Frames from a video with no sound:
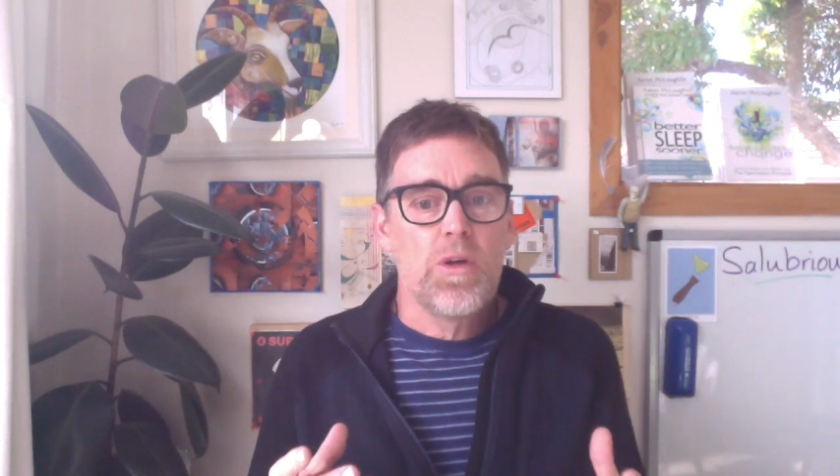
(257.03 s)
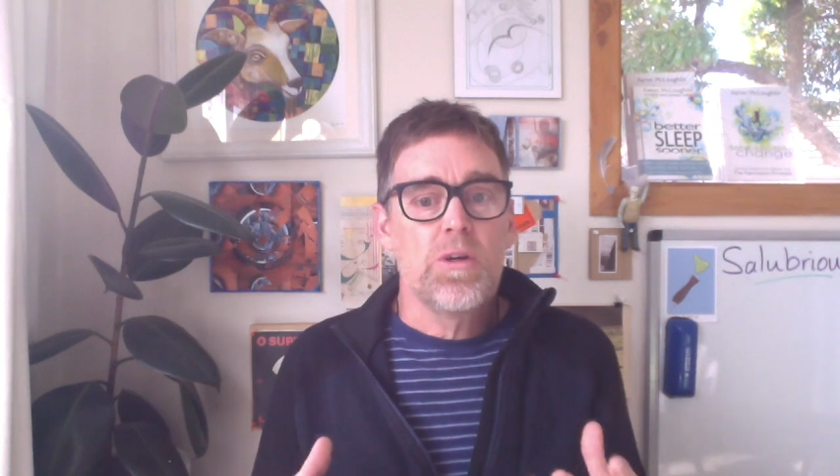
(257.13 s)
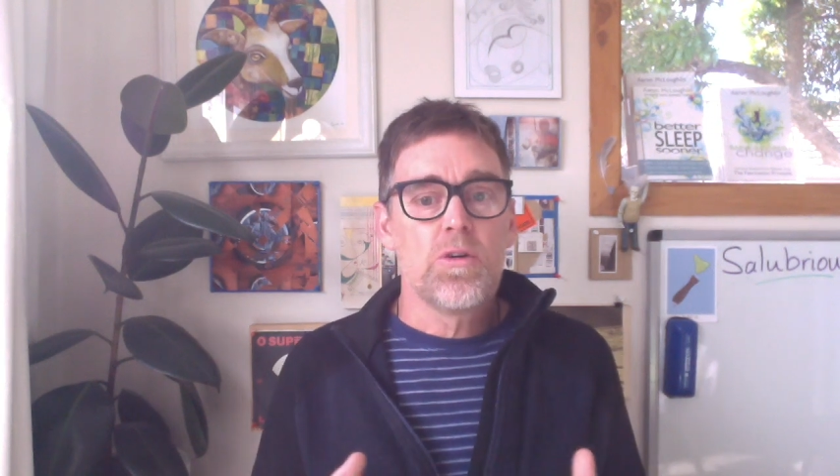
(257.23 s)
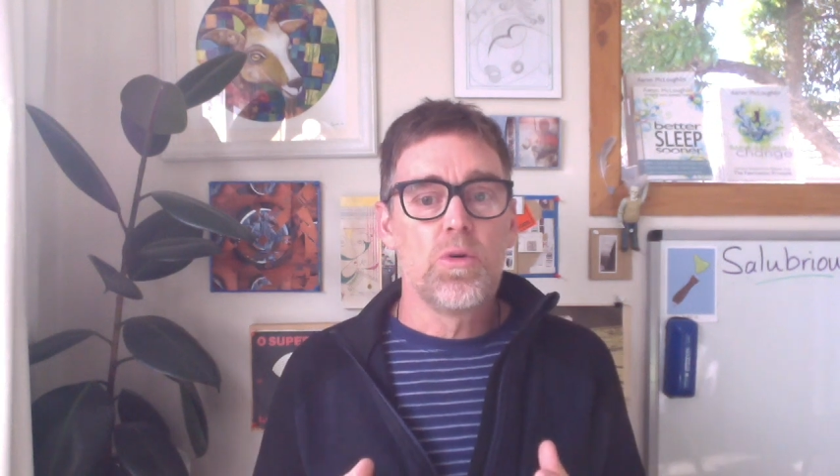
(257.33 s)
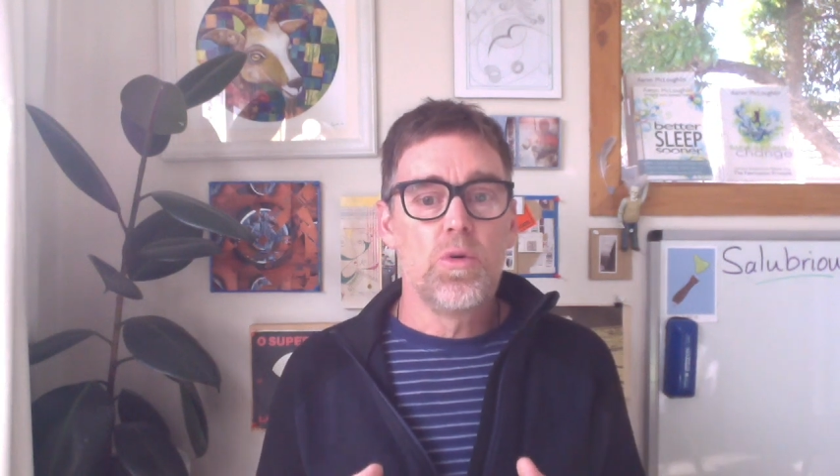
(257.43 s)
you'd
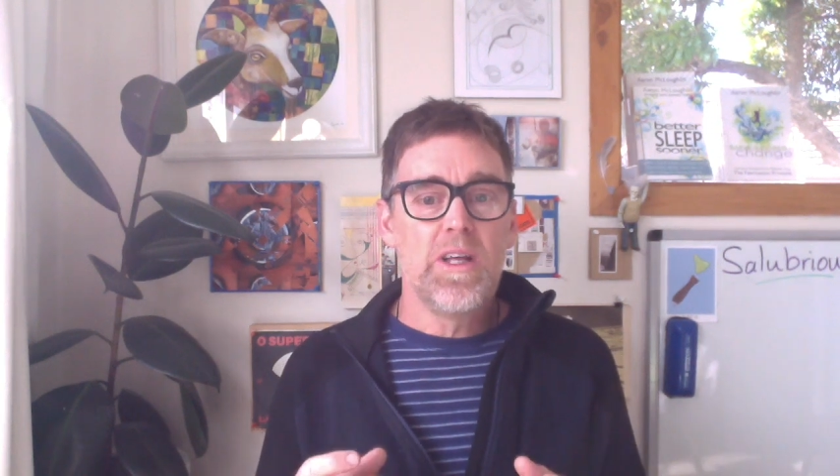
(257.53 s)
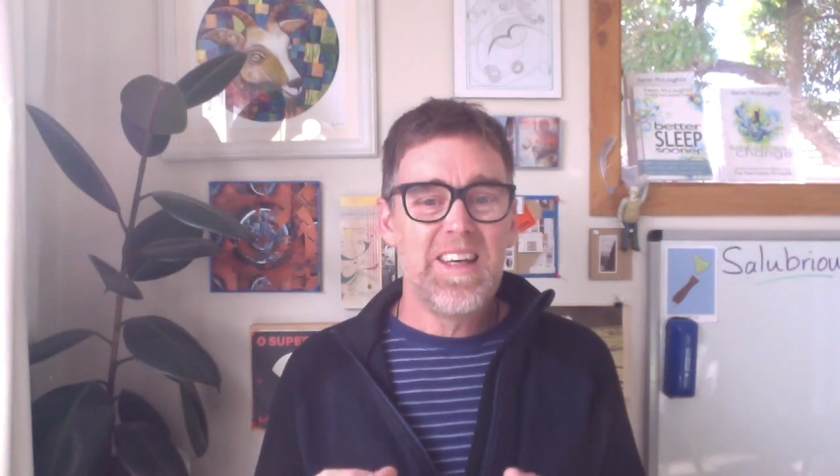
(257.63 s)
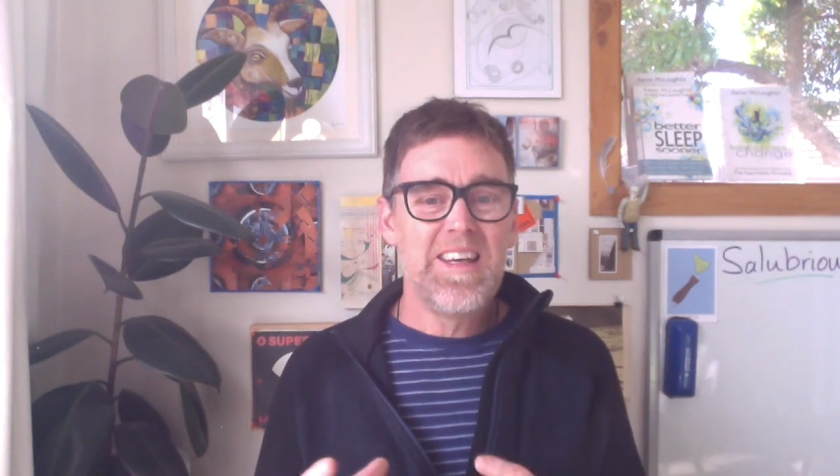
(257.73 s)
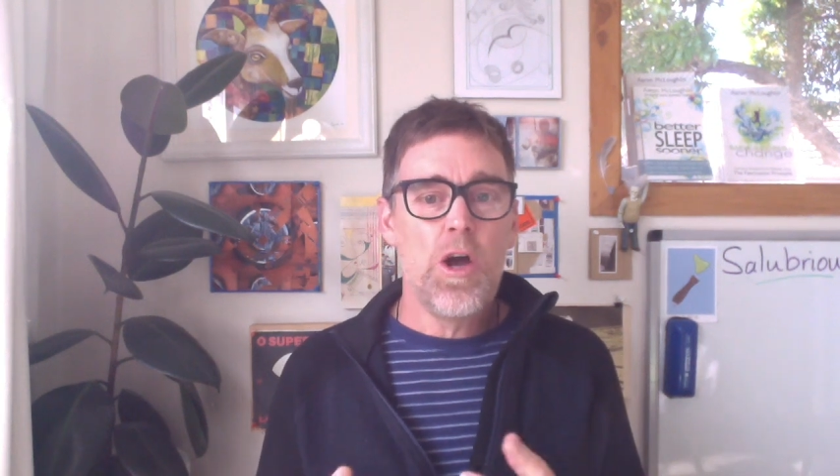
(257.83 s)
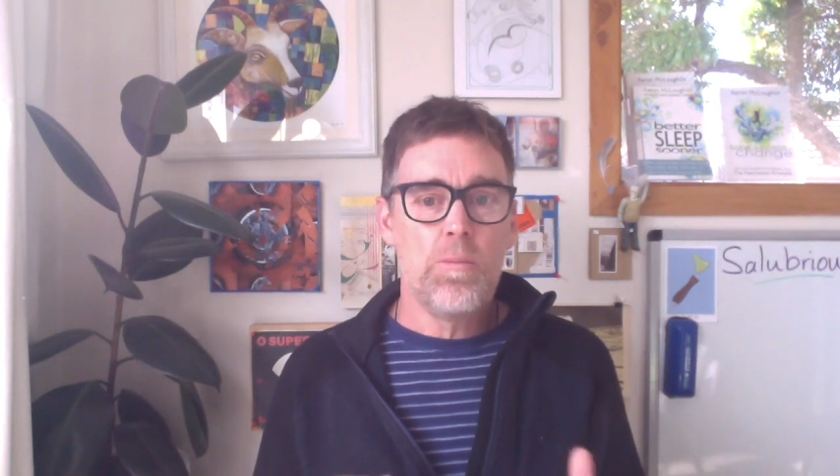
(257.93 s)
call
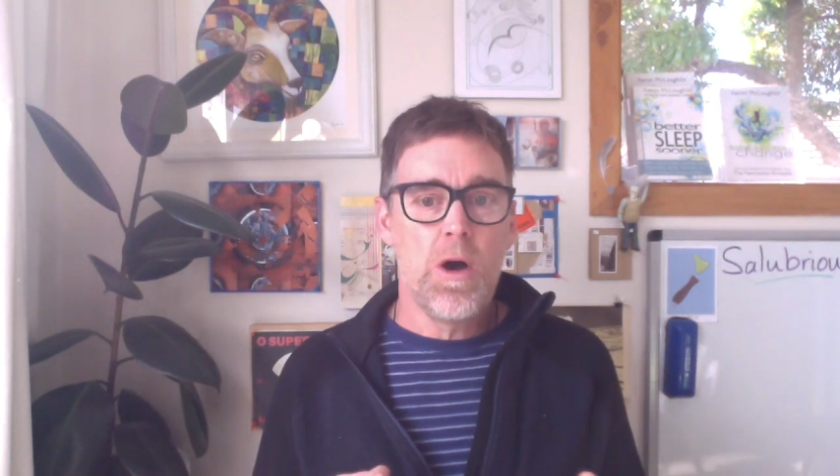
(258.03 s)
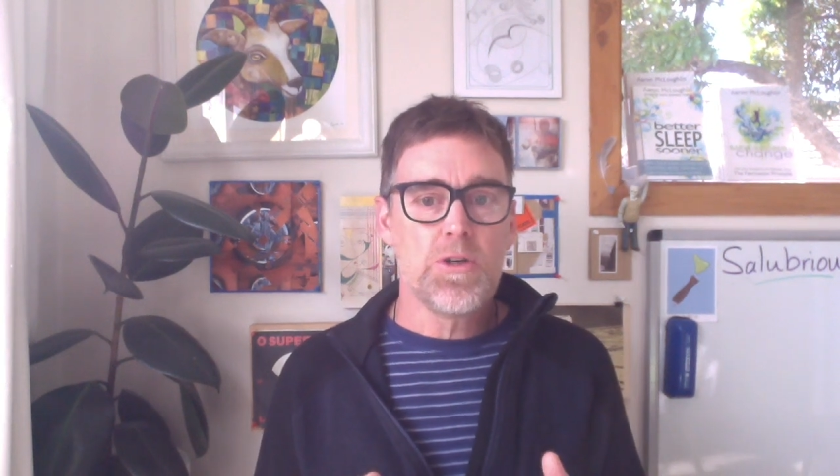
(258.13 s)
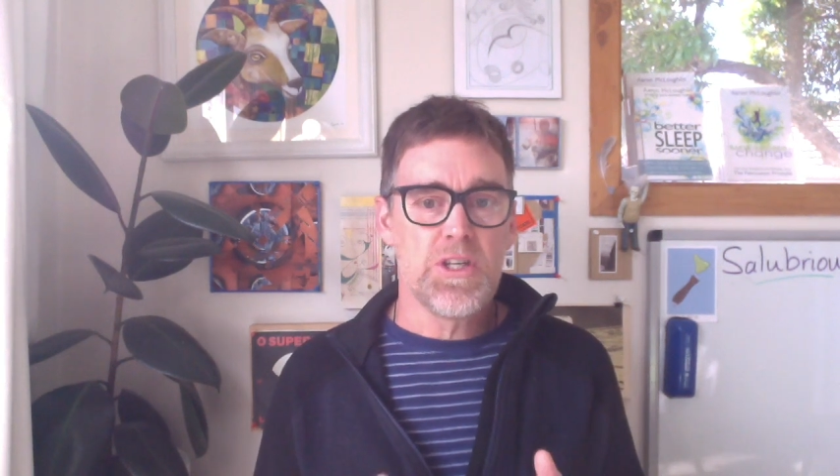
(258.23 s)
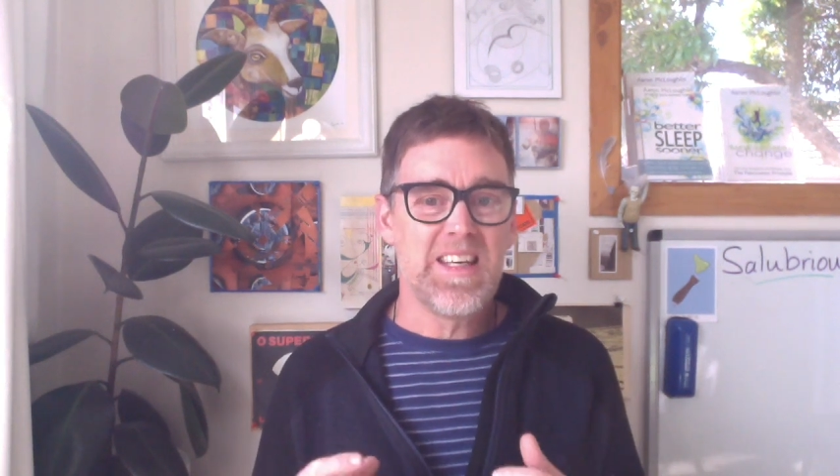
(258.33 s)
idiomotor